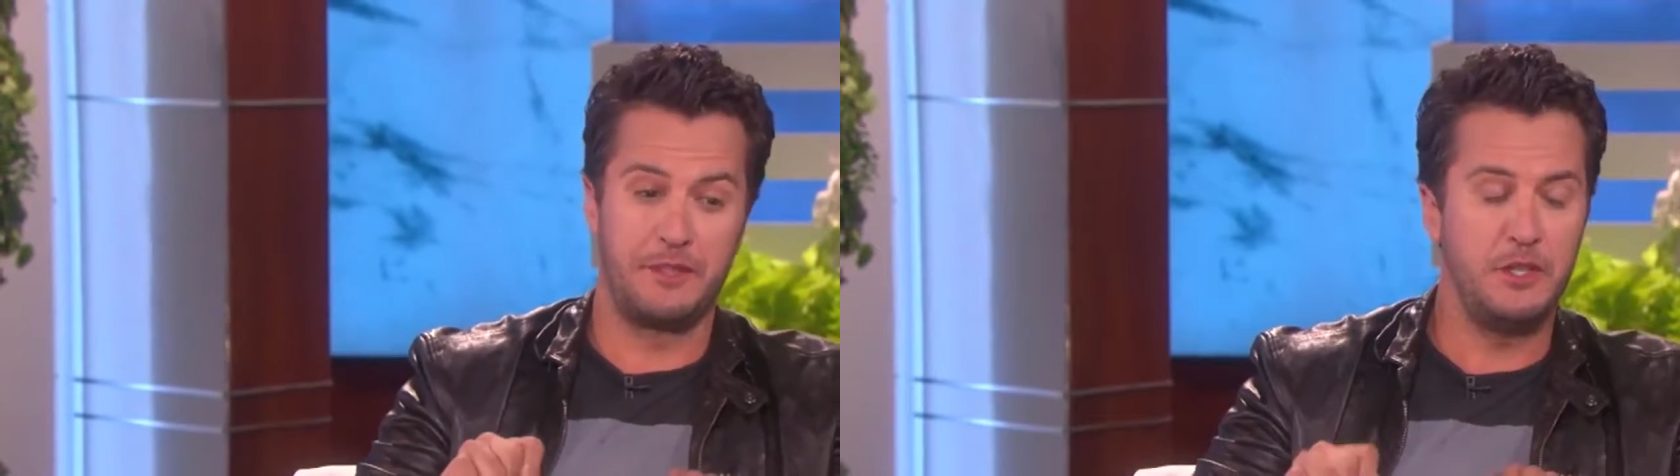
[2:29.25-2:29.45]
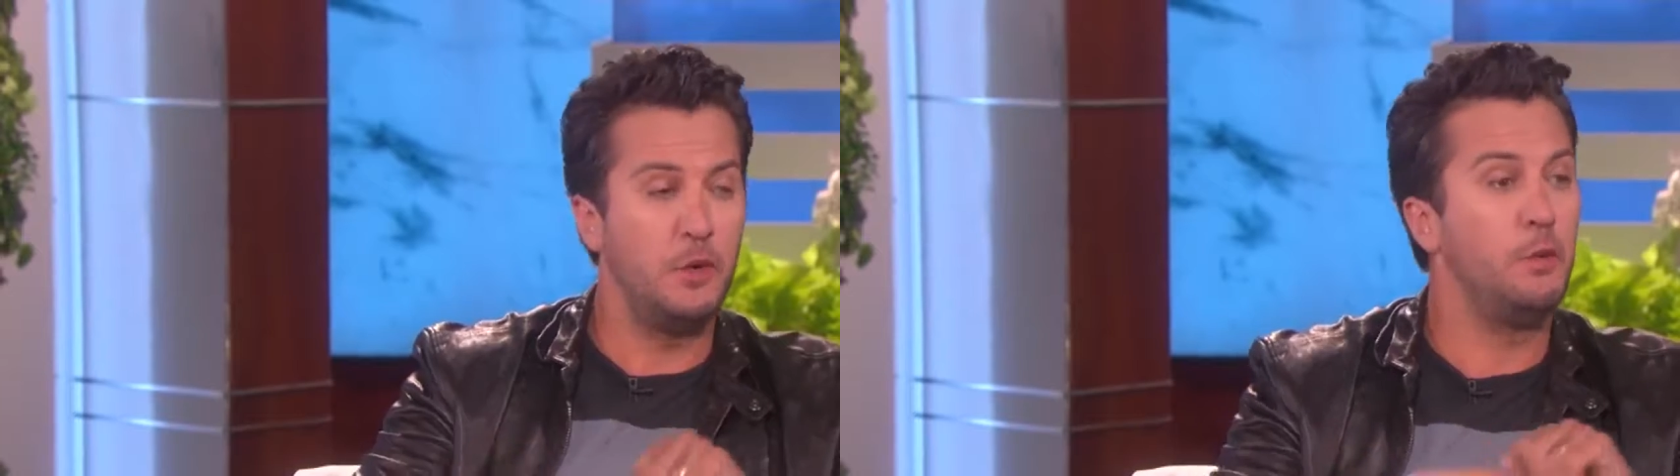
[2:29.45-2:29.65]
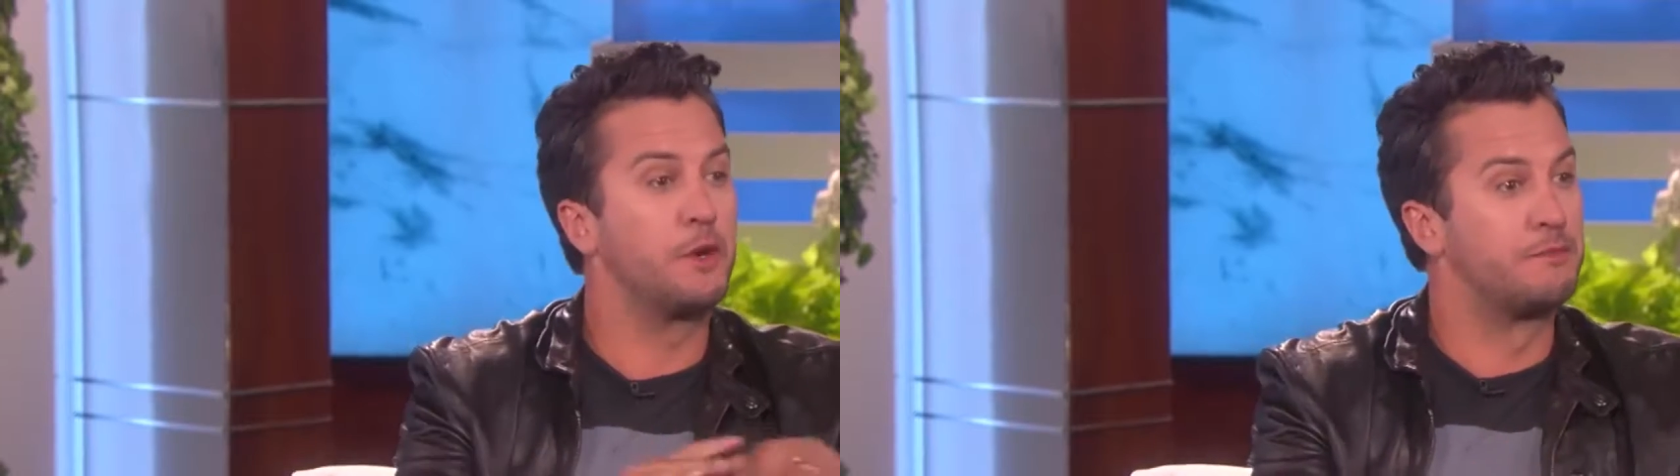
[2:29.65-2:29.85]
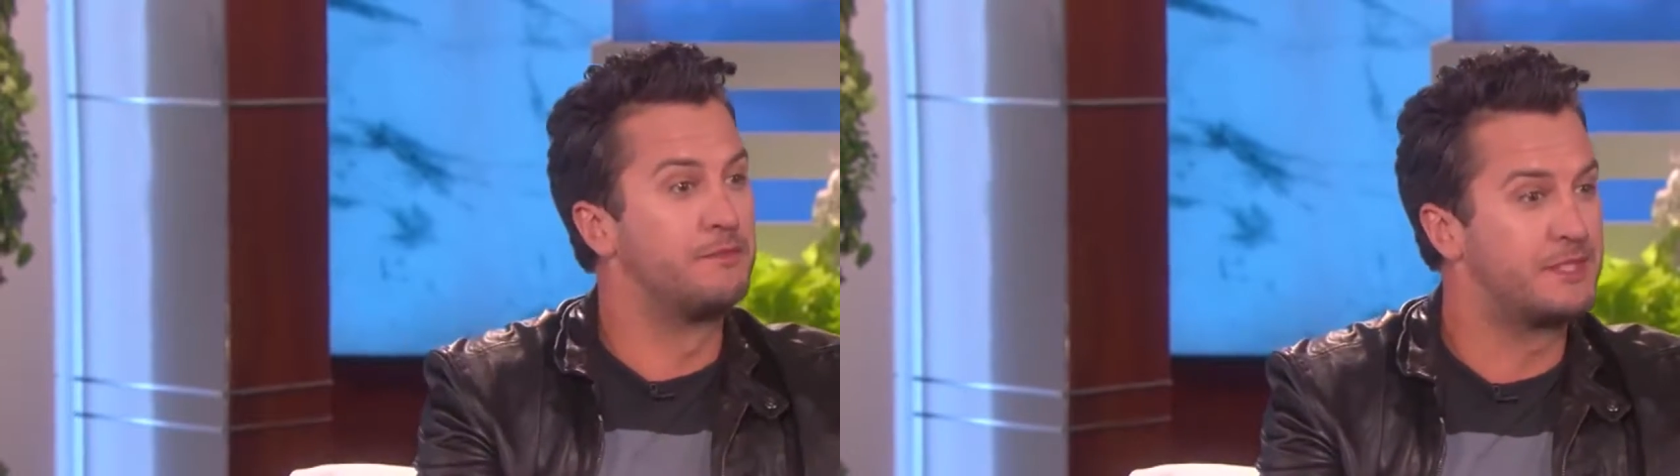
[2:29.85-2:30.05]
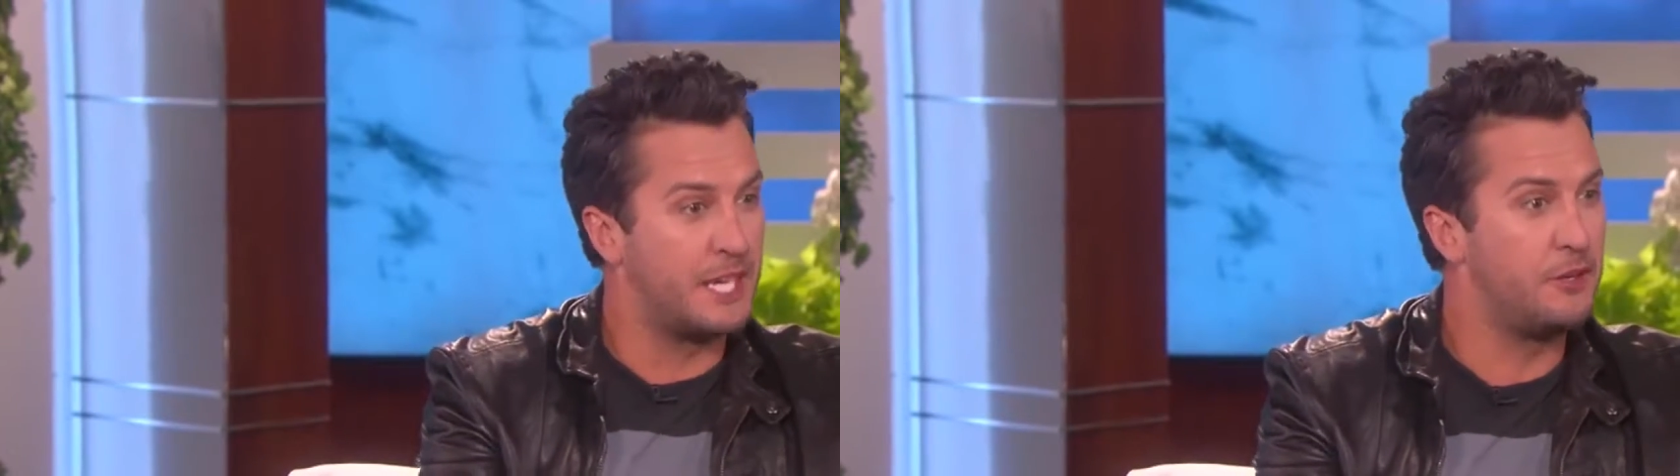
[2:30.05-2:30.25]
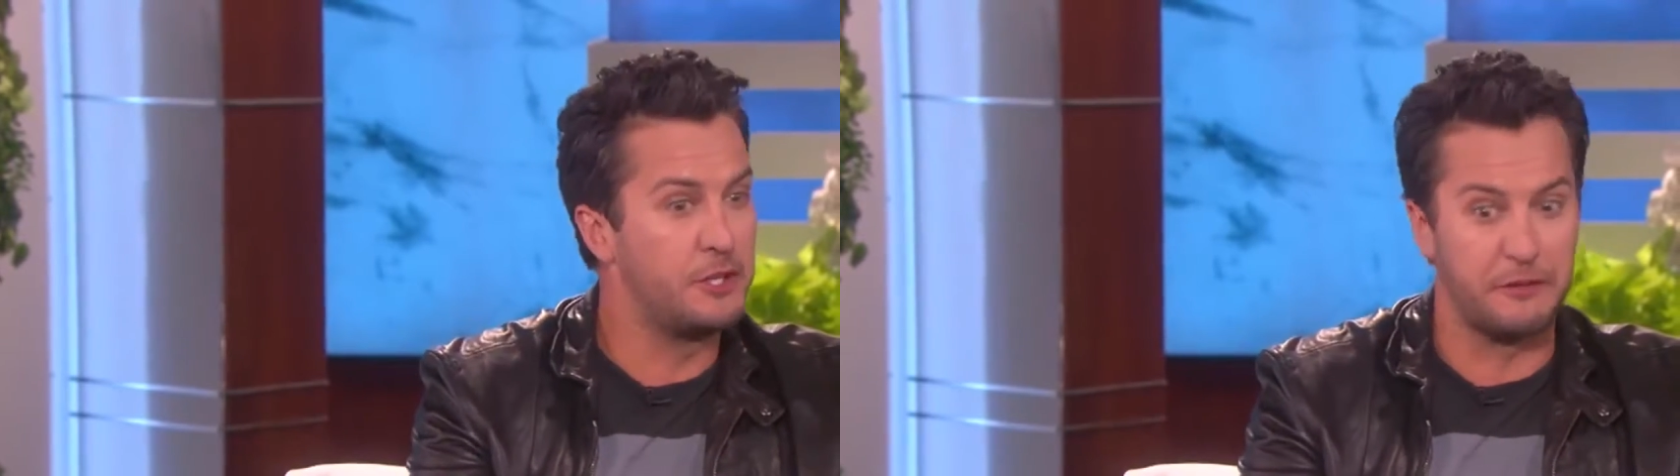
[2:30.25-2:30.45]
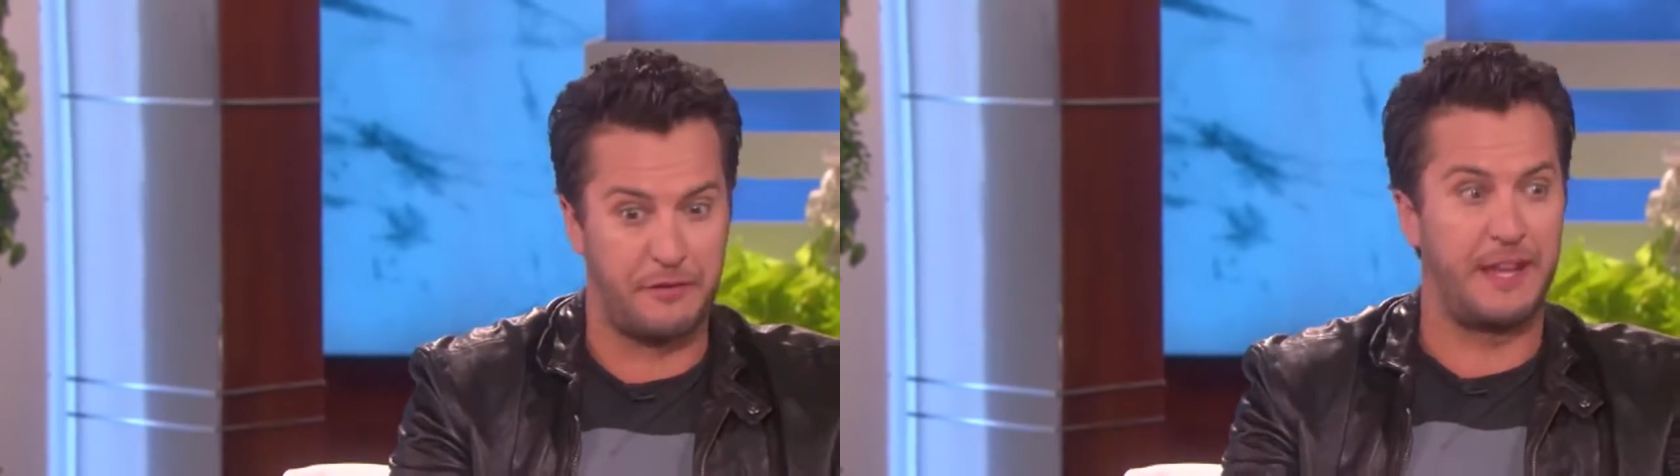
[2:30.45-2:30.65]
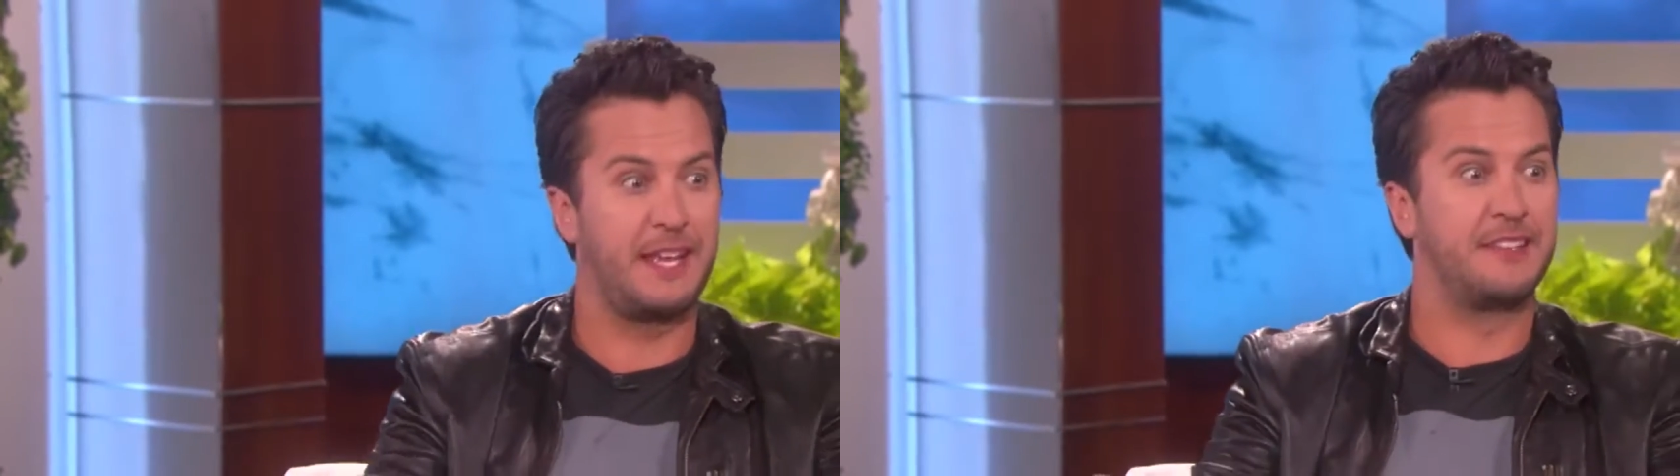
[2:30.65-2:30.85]
But it's funny because
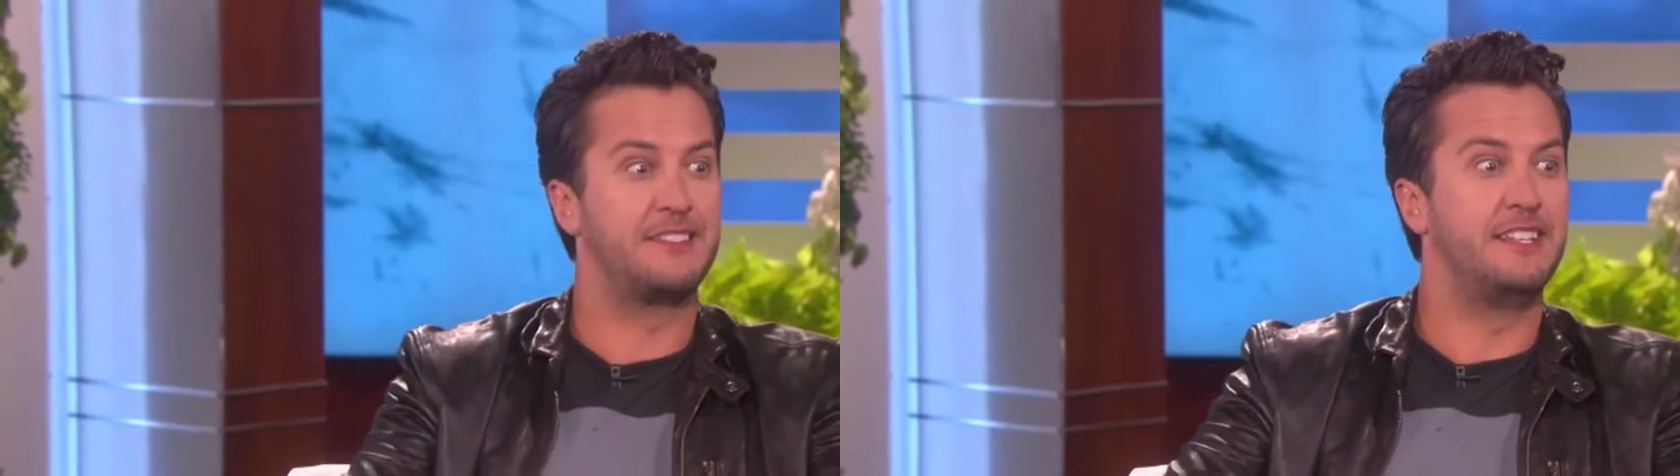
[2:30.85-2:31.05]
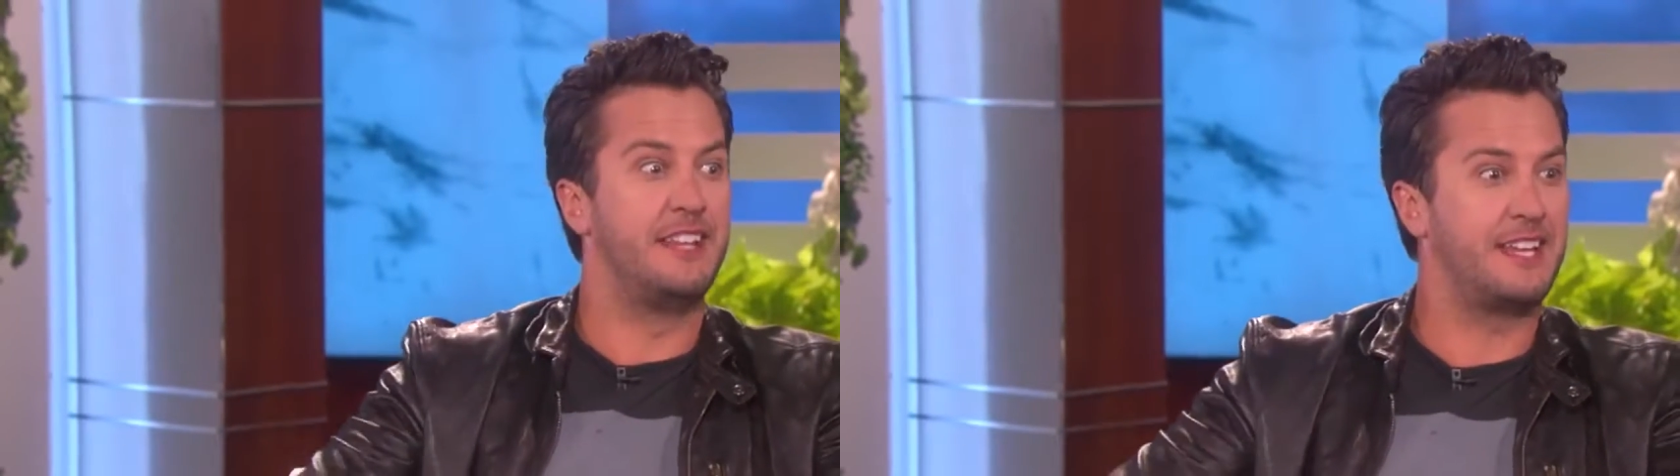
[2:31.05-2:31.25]
see, like,